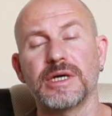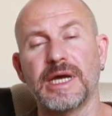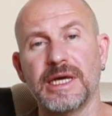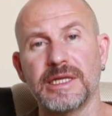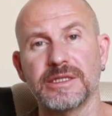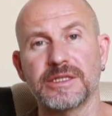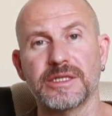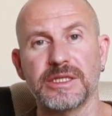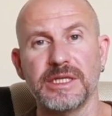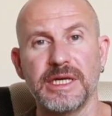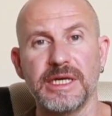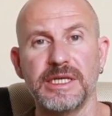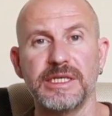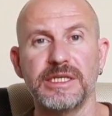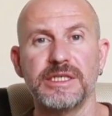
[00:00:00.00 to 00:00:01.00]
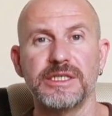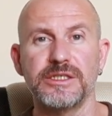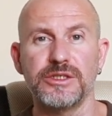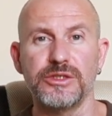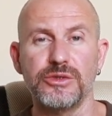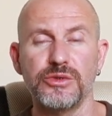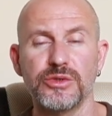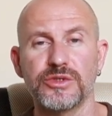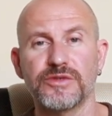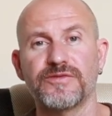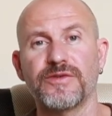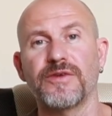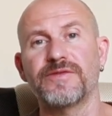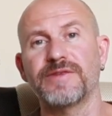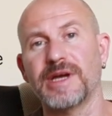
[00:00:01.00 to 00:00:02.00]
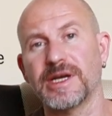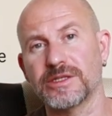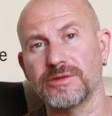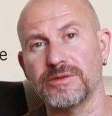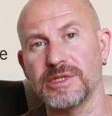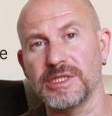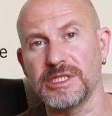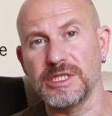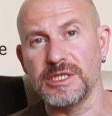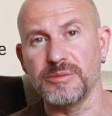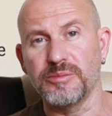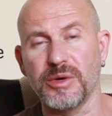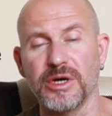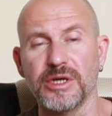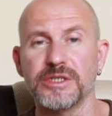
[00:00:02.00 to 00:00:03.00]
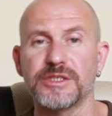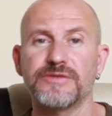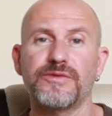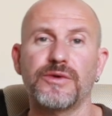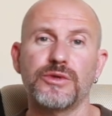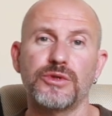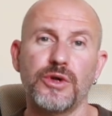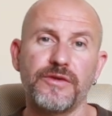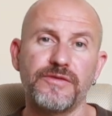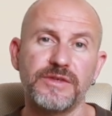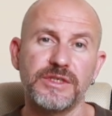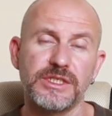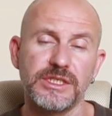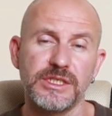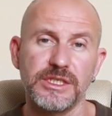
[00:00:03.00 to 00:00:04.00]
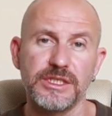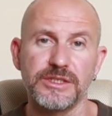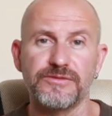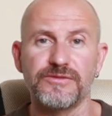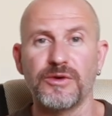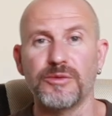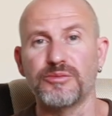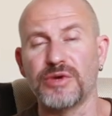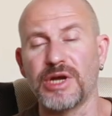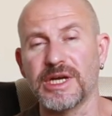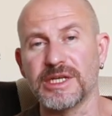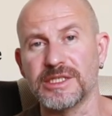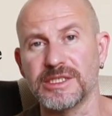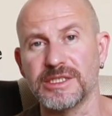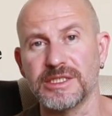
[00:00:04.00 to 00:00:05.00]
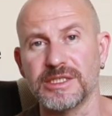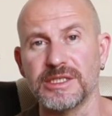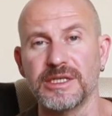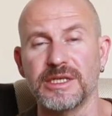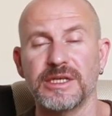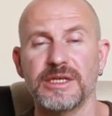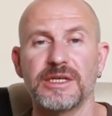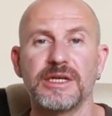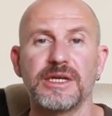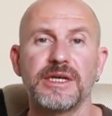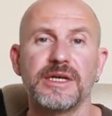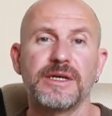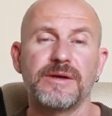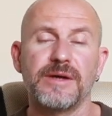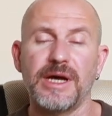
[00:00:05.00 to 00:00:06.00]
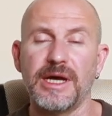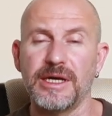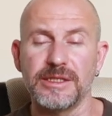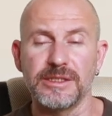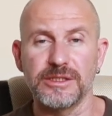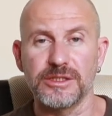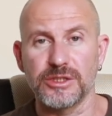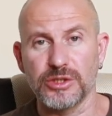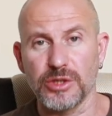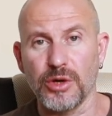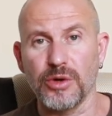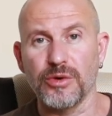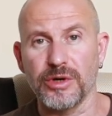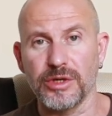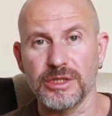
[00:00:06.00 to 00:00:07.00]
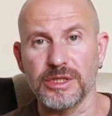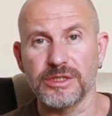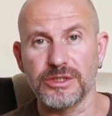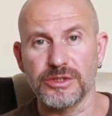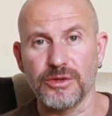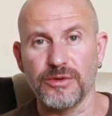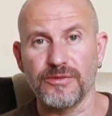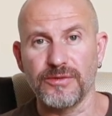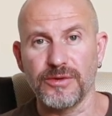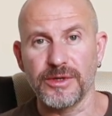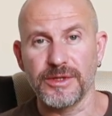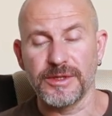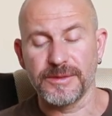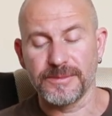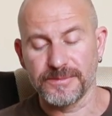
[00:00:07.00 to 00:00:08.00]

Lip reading: and clay is used for factory teapots, for novices, for practicing, and so on and so forth.